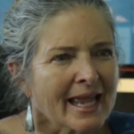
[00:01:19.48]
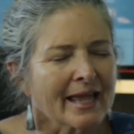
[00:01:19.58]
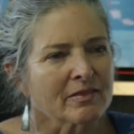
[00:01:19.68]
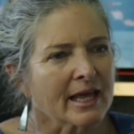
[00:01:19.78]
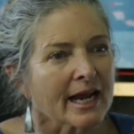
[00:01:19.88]

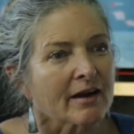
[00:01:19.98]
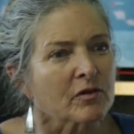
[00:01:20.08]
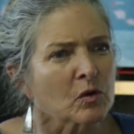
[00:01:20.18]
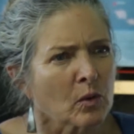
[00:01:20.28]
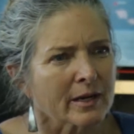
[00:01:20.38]
and that
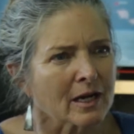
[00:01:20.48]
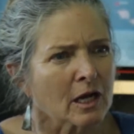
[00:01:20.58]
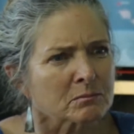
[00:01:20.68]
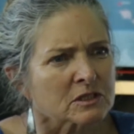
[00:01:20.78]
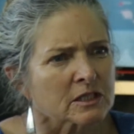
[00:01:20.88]
everyone
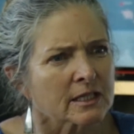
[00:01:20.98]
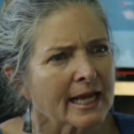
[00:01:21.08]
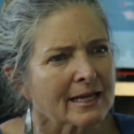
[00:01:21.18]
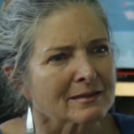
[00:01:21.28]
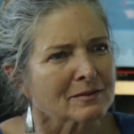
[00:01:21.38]
comes to
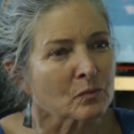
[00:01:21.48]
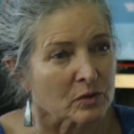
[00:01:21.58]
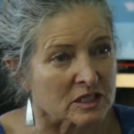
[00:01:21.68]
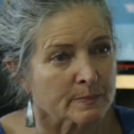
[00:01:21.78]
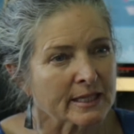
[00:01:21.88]
that
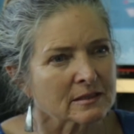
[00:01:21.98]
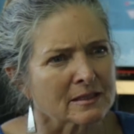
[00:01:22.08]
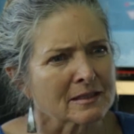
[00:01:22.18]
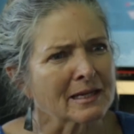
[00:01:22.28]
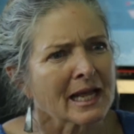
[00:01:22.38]

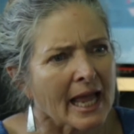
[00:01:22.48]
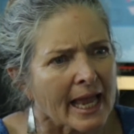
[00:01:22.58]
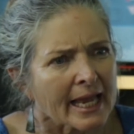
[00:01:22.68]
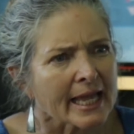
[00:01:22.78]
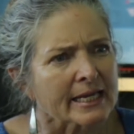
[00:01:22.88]
respected
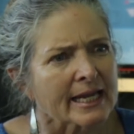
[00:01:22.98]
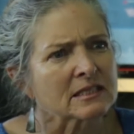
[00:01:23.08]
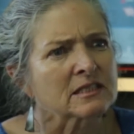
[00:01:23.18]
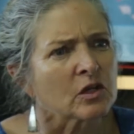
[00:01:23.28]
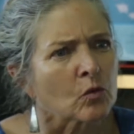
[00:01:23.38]
and
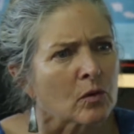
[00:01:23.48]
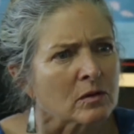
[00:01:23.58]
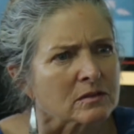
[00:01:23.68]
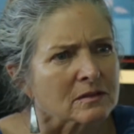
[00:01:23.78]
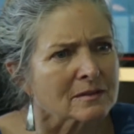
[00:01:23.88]
as
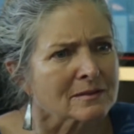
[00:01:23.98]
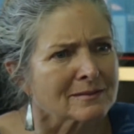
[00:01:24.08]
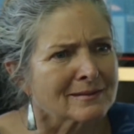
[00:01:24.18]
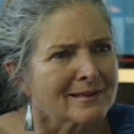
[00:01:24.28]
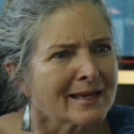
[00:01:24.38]
equals.
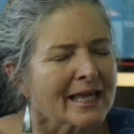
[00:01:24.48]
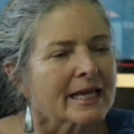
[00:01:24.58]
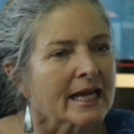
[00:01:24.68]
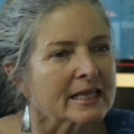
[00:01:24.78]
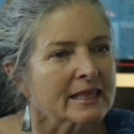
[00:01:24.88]

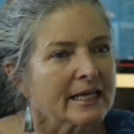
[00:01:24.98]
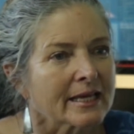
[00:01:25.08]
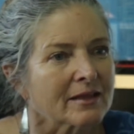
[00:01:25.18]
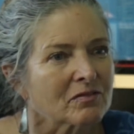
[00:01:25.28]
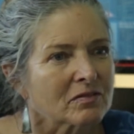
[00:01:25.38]
And I
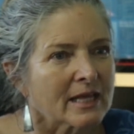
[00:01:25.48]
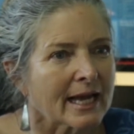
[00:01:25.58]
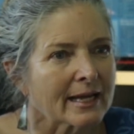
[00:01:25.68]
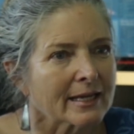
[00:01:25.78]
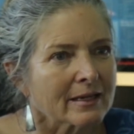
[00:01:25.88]
think
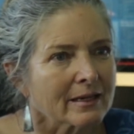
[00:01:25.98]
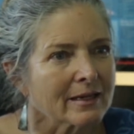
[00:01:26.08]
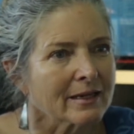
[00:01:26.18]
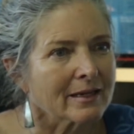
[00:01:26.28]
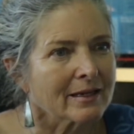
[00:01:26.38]
that
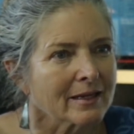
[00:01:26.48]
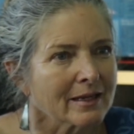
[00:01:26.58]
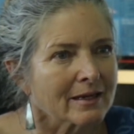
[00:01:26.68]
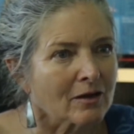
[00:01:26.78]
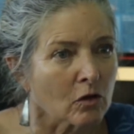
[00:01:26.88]

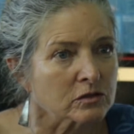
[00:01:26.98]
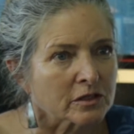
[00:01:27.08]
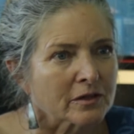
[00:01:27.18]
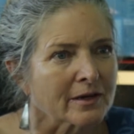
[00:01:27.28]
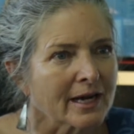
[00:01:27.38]

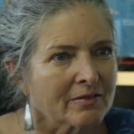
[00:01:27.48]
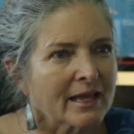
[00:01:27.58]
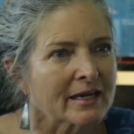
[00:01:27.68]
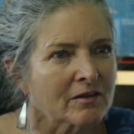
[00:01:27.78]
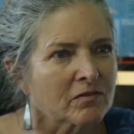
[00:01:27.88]
culture and
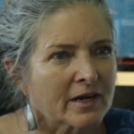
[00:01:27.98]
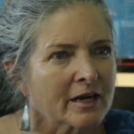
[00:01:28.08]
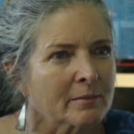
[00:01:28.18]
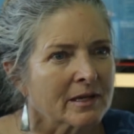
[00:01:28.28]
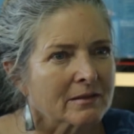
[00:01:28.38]
that
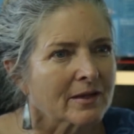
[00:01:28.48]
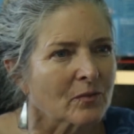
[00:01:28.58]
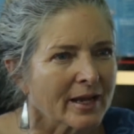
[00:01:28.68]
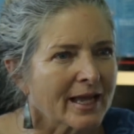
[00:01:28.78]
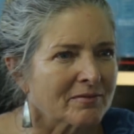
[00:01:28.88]
environment that
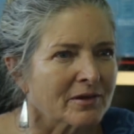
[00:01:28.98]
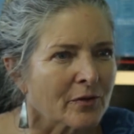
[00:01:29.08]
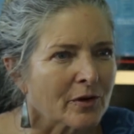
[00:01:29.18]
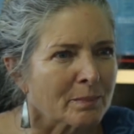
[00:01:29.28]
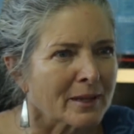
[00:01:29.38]
we have
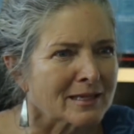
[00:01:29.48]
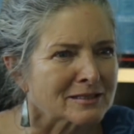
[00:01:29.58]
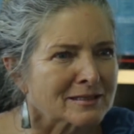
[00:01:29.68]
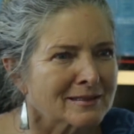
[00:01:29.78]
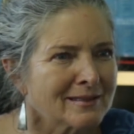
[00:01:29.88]
here at PACE